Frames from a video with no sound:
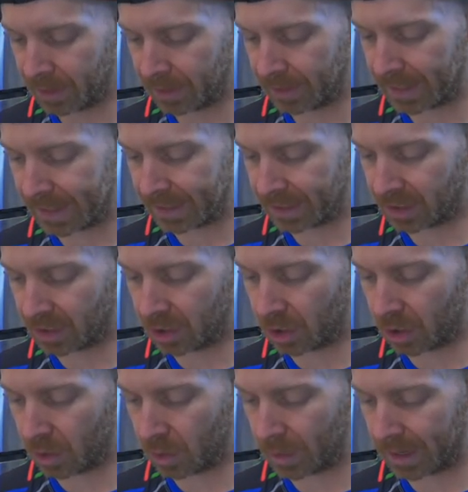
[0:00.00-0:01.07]
Let's
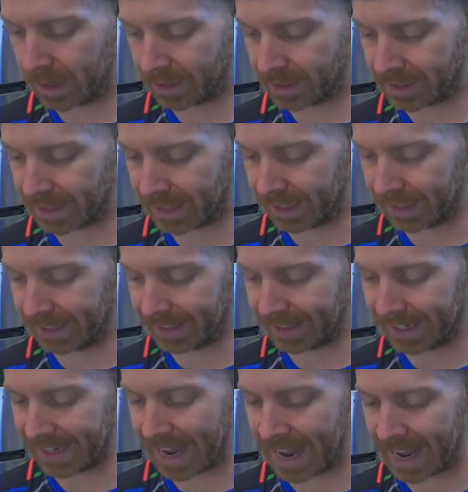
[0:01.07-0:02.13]
go with, say, like
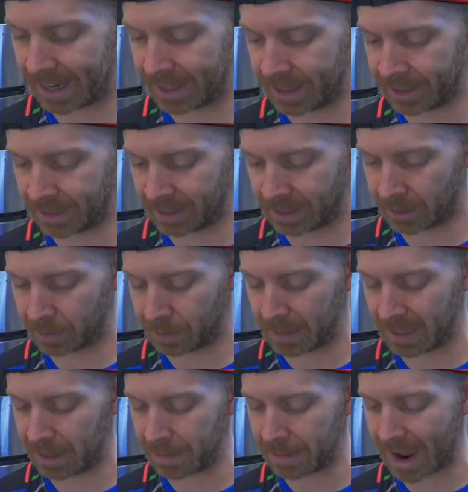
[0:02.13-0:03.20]
the Canyon
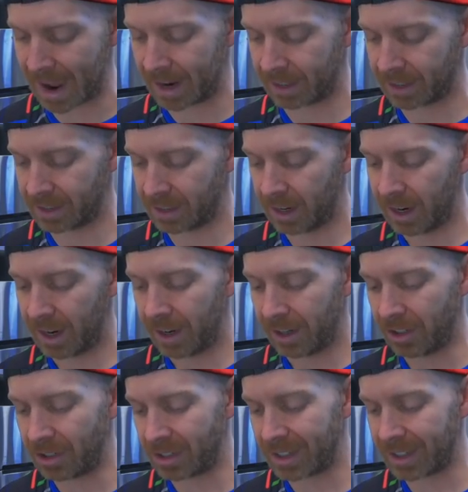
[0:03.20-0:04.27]
Speedmax.
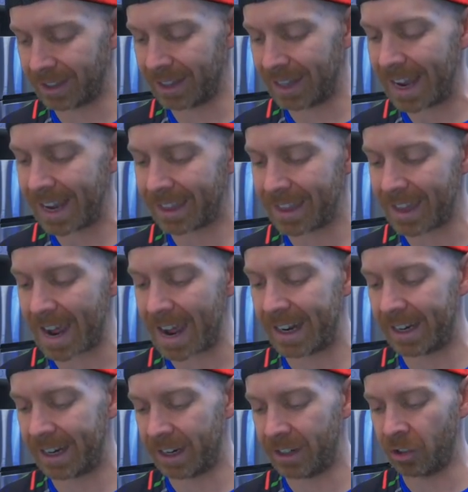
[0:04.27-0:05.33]
You select
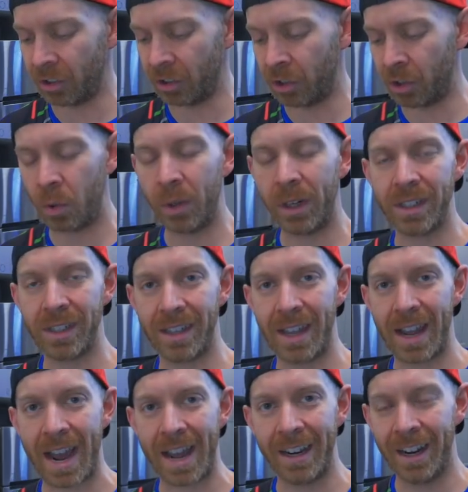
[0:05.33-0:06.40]
that and you'll notice
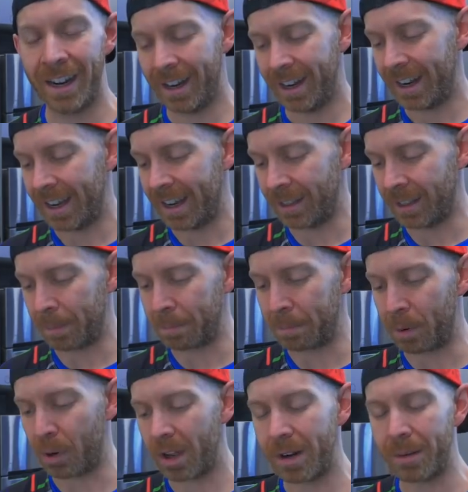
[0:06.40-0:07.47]
that in the
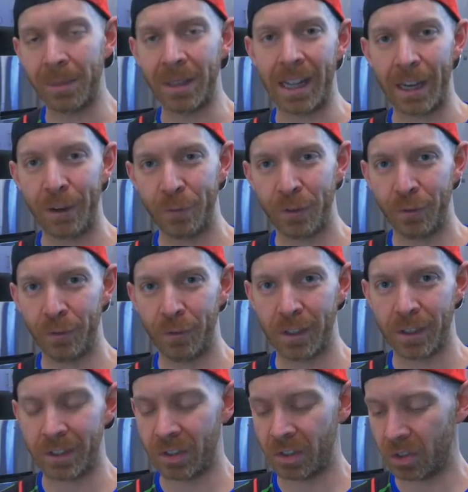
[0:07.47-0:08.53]
bottom left of
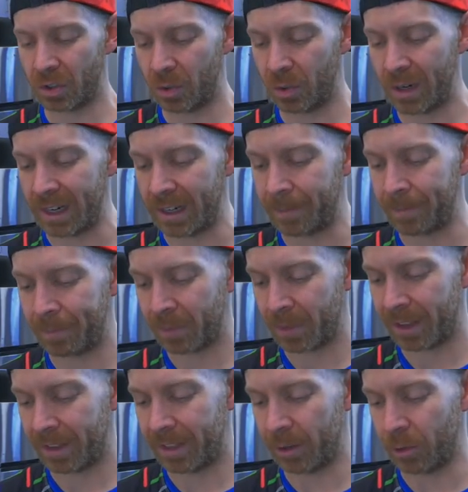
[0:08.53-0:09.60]
the screen,
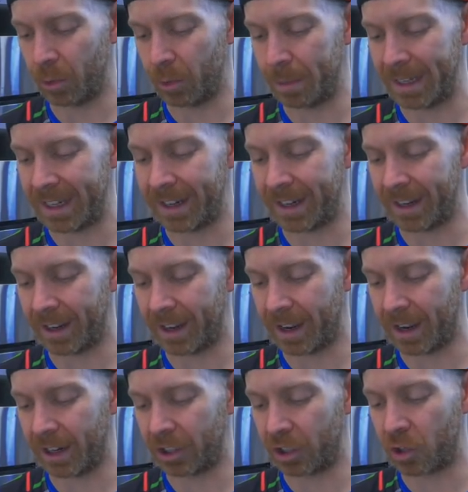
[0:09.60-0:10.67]
there will be
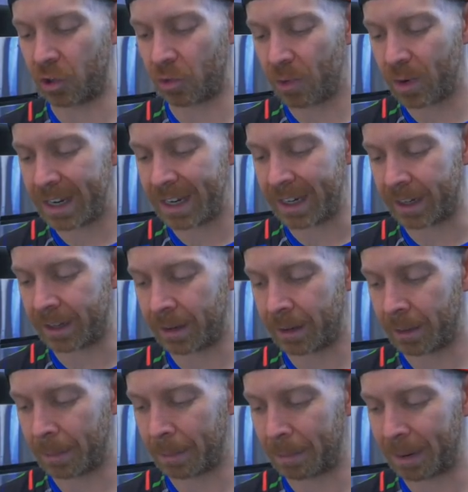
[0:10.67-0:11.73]
a
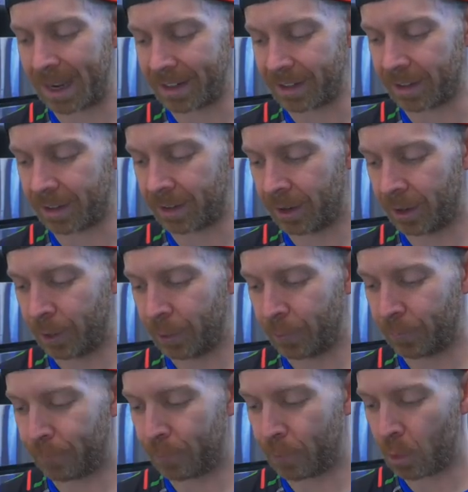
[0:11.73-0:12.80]
green button
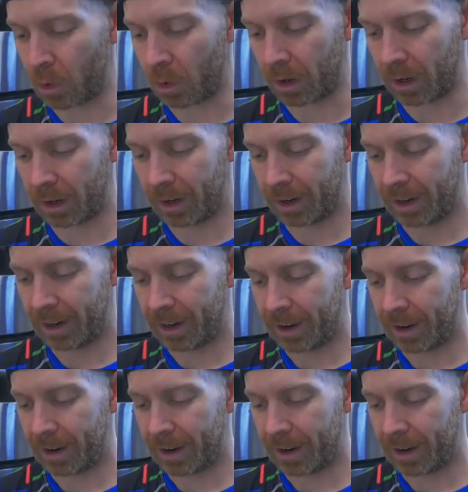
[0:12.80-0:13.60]
for